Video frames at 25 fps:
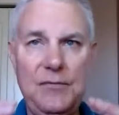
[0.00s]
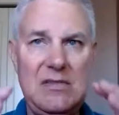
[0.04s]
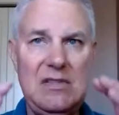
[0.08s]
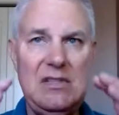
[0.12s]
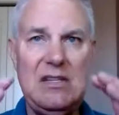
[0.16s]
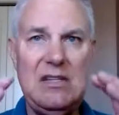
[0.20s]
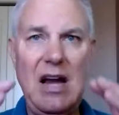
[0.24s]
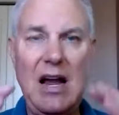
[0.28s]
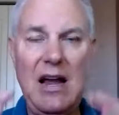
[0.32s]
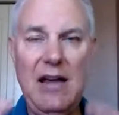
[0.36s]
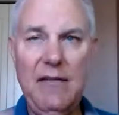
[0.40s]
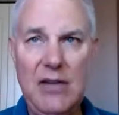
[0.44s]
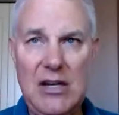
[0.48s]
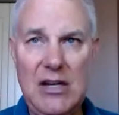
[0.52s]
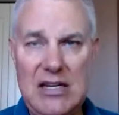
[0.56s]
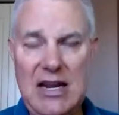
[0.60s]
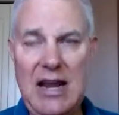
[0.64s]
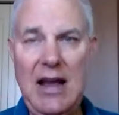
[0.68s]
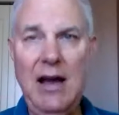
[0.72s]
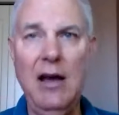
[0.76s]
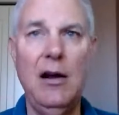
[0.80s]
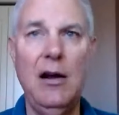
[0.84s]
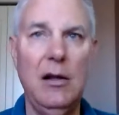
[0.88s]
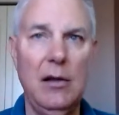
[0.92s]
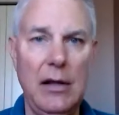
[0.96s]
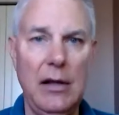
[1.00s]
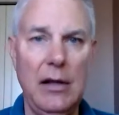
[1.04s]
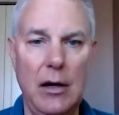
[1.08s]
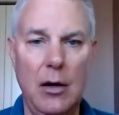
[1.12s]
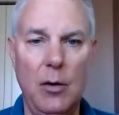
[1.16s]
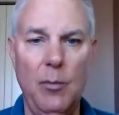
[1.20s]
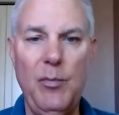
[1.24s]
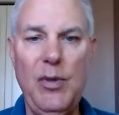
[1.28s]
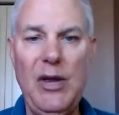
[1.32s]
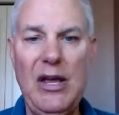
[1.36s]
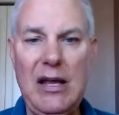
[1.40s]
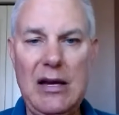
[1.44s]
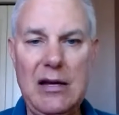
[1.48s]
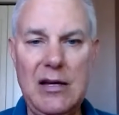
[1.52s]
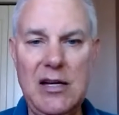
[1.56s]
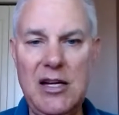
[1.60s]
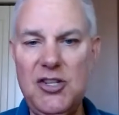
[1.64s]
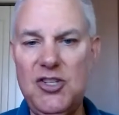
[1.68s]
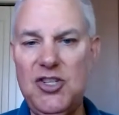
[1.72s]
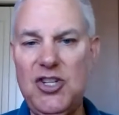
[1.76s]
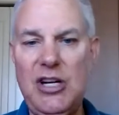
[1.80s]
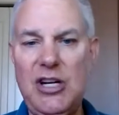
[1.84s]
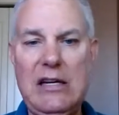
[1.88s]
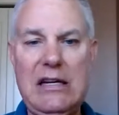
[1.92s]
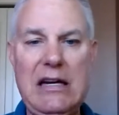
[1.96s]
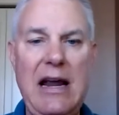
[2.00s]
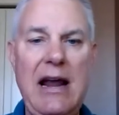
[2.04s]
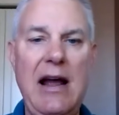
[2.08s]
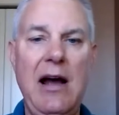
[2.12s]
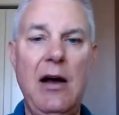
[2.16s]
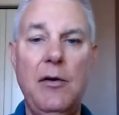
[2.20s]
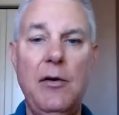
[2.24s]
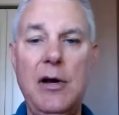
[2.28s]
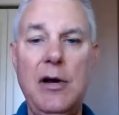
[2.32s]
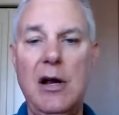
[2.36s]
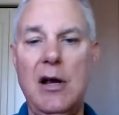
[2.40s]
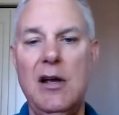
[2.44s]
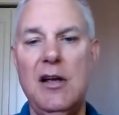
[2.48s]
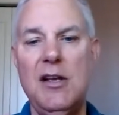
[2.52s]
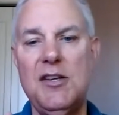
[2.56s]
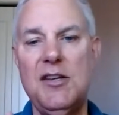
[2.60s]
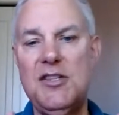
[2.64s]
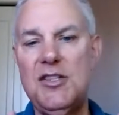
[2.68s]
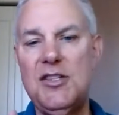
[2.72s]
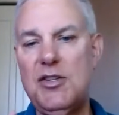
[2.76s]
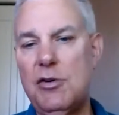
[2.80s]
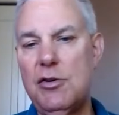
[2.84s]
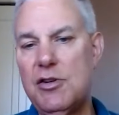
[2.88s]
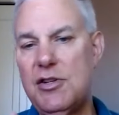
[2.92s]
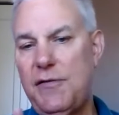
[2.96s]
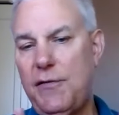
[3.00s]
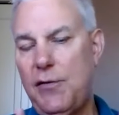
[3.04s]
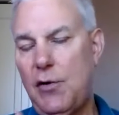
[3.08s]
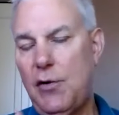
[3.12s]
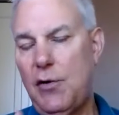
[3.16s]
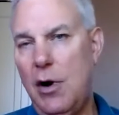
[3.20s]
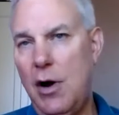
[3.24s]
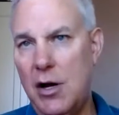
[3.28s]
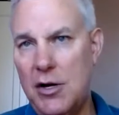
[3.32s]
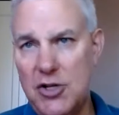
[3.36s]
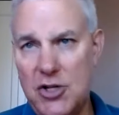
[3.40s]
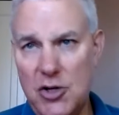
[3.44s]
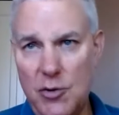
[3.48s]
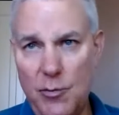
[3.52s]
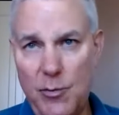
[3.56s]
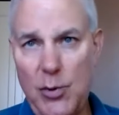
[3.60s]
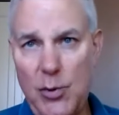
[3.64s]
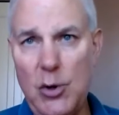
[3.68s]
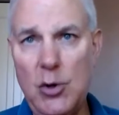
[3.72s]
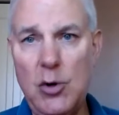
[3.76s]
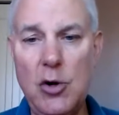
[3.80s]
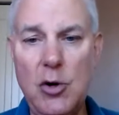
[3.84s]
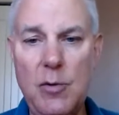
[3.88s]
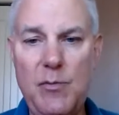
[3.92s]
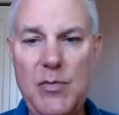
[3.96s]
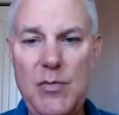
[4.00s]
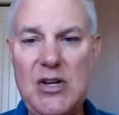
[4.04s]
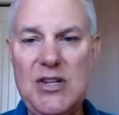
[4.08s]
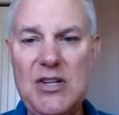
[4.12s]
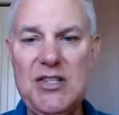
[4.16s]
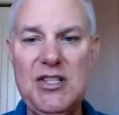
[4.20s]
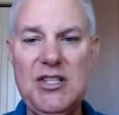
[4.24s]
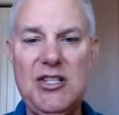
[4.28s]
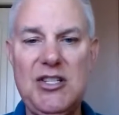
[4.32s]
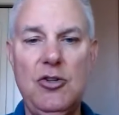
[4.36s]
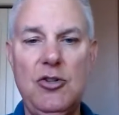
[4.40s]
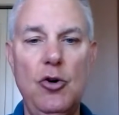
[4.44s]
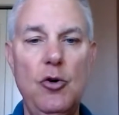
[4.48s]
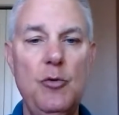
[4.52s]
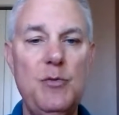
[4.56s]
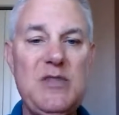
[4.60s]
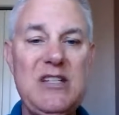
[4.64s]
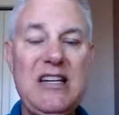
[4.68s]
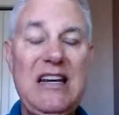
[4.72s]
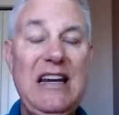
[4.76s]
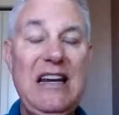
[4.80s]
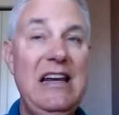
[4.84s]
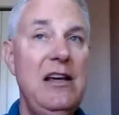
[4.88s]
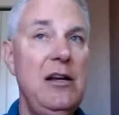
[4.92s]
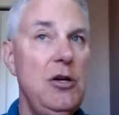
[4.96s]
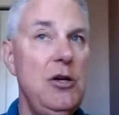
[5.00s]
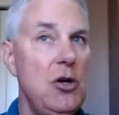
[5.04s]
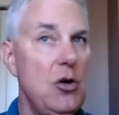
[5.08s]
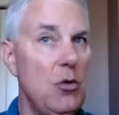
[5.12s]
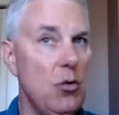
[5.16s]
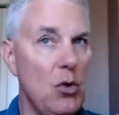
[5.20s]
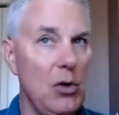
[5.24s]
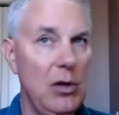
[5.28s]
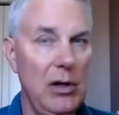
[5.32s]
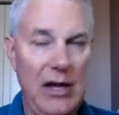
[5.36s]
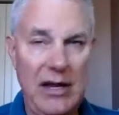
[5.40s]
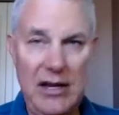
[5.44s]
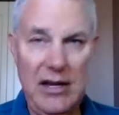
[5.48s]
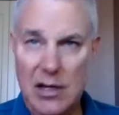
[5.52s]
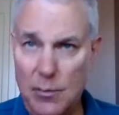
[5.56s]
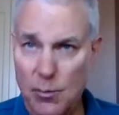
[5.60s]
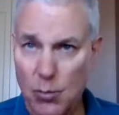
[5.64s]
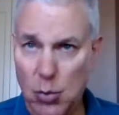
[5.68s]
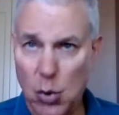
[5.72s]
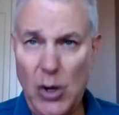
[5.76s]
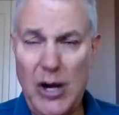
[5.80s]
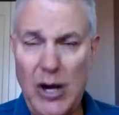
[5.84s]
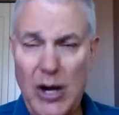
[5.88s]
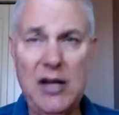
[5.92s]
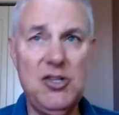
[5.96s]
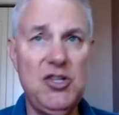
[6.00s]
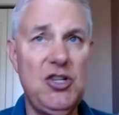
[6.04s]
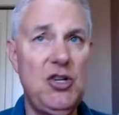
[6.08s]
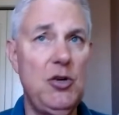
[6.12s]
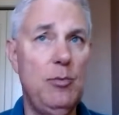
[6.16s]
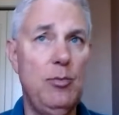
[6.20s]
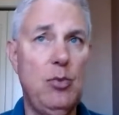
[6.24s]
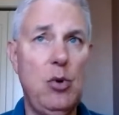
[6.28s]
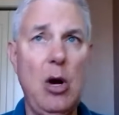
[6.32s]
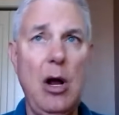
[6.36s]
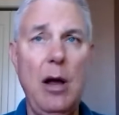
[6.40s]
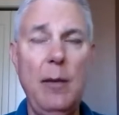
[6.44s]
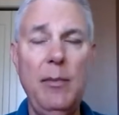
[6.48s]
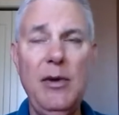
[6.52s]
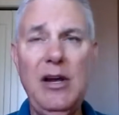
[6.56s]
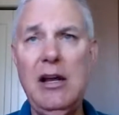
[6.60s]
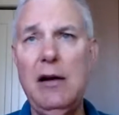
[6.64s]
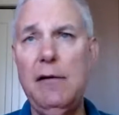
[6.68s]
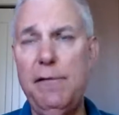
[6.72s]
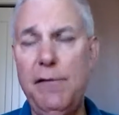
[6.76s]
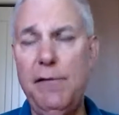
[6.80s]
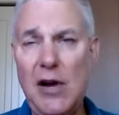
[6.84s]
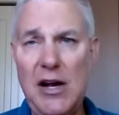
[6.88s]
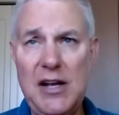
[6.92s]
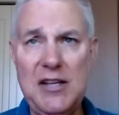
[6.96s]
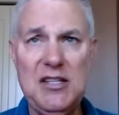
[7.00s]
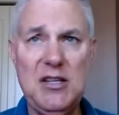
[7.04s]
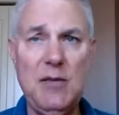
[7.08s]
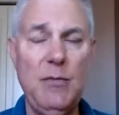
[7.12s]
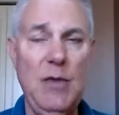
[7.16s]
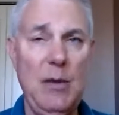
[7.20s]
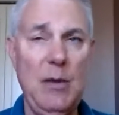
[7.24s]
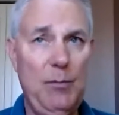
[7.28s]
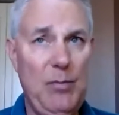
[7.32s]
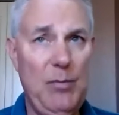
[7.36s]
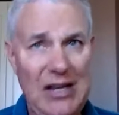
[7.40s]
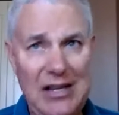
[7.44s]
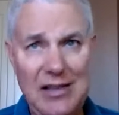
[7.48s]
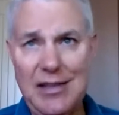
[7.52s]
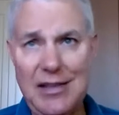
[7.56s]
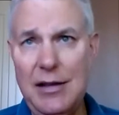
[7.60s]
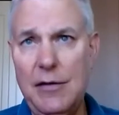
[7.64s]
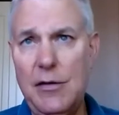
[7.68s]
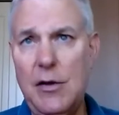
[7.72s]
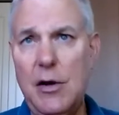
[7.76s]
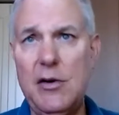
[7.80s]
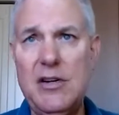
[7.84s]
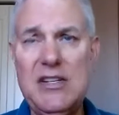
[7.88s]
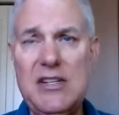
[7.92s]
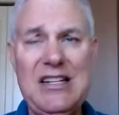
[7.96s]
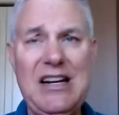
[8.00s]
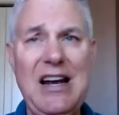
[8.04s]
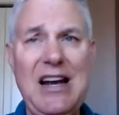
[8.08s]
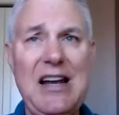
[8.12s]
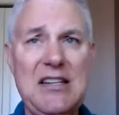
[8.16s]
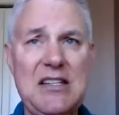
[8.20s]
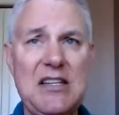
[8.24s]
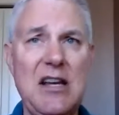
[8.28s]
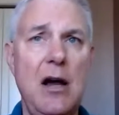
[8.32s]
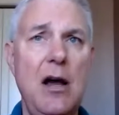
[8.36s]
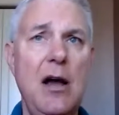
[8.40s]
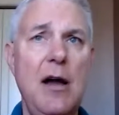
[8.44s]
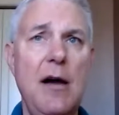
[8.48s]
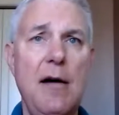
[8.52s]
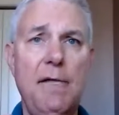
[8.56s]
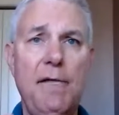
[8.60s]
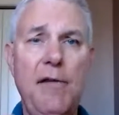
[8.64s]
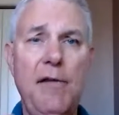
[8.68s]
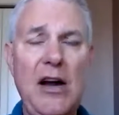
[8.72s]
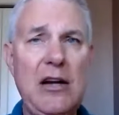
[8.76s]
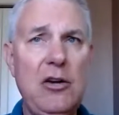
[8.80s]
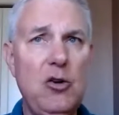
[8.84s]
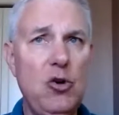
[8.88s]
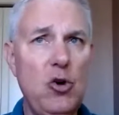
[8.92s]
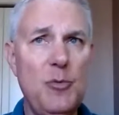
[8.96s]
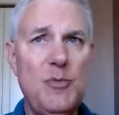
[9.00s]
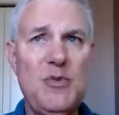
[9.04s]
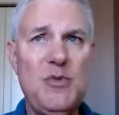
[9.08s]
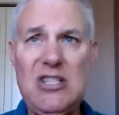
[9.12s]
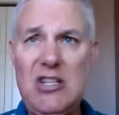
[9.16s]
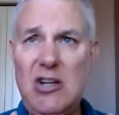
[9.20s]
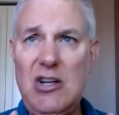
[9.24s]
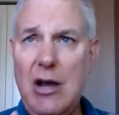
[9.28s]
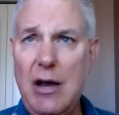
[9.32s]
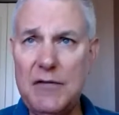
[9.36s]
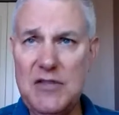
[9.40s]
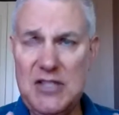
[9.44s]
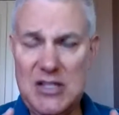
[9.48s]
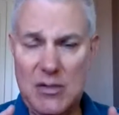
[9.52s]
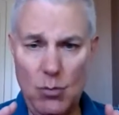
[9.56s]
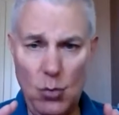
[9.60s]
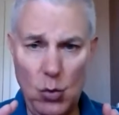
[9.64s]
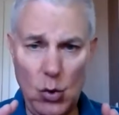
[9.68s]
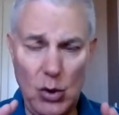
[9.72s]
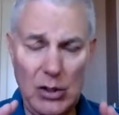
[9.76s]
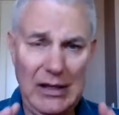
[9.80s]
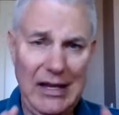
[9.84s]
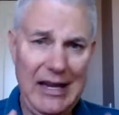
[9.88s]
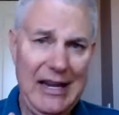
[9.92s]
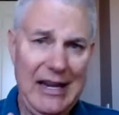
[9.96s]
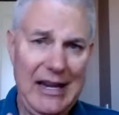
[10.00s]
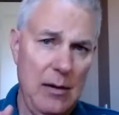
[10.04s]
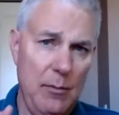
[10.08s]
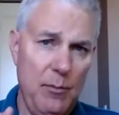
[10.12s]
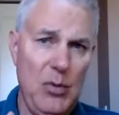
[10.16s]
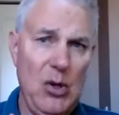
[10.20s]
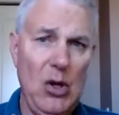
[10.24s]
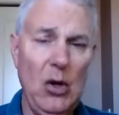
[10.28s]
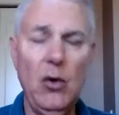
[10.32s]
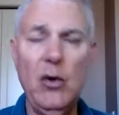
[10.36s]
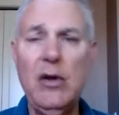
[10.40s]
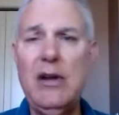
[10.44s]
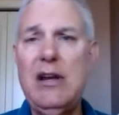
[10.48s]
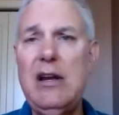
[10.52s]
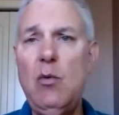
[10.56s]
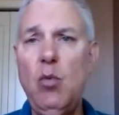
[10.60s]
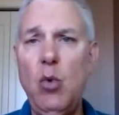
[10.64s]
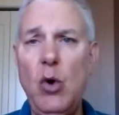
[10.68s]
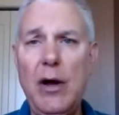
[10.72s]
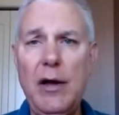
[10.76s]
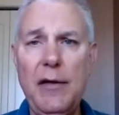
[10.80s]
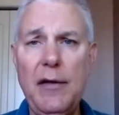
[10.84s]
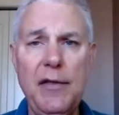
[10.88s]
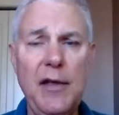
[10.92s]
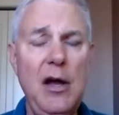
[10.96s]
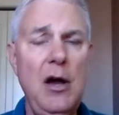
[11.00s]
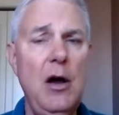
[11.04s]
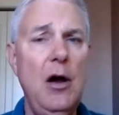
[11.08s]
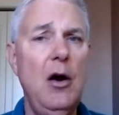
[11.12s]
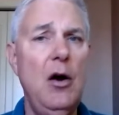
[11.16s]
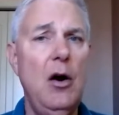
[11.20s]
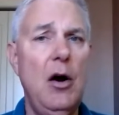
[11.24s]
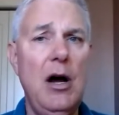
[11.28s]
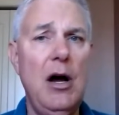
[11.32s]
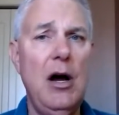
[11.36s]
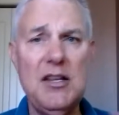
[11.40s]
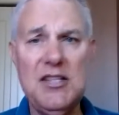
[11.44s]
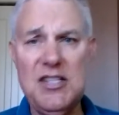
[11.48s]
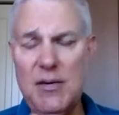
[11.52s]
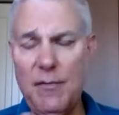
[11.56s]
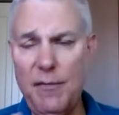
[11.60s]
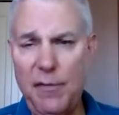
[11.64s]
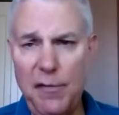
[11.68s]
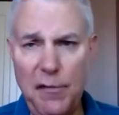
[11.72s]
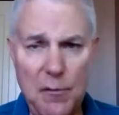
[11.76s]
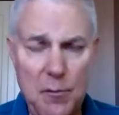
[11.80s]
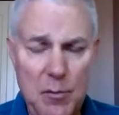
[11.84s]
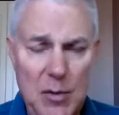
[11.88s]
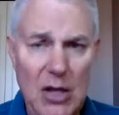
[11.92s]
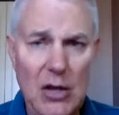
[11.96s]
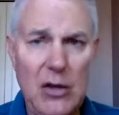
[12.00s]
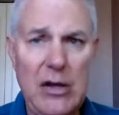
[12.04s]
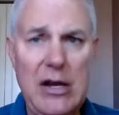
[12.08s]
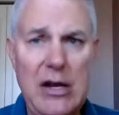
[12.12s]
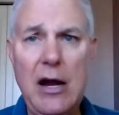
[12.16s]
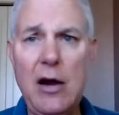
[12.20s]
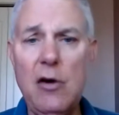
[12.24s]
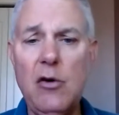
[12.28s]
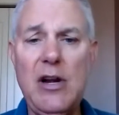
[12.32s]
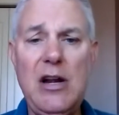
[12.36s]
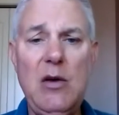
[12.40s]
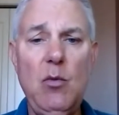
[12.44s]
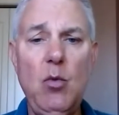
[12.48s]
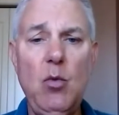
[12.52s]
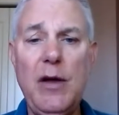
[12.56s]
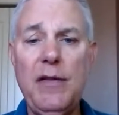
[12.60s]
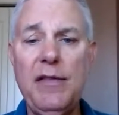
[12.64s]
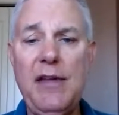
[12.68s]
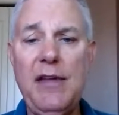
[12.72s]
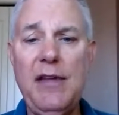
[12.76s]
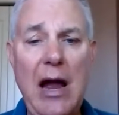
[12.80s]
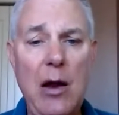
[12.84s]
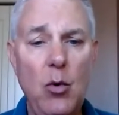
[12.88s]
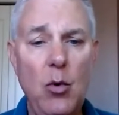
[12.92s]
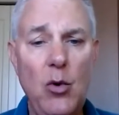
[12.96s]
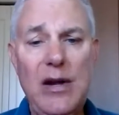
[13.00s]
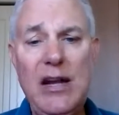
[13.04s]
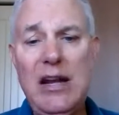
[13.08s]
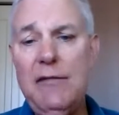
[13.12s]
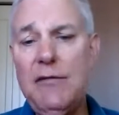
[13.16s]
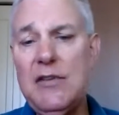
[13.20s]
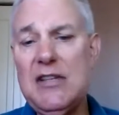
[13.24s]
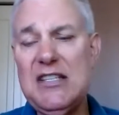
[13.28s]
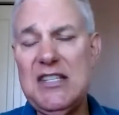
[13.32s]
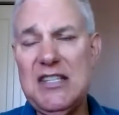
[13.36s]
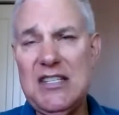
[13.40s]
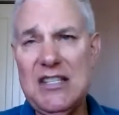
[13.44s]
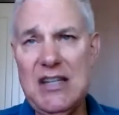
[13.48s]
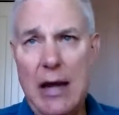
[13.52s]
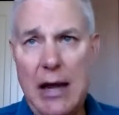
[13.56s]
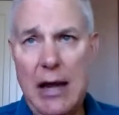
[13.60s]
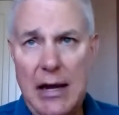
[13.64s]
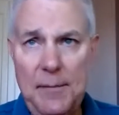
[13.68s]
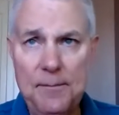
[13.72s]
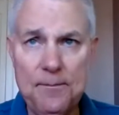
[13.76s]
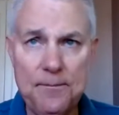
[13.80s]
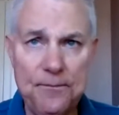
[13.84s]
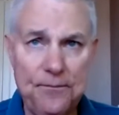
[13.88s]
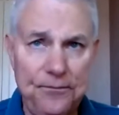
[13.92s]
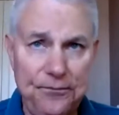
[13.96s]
diving down a little bit, niching down, search for entrepreneur business groups in your related branch. You're probably going to find some. The big thing there is, guys, find groups that you have some relatability with, some familiarity with. I would even say,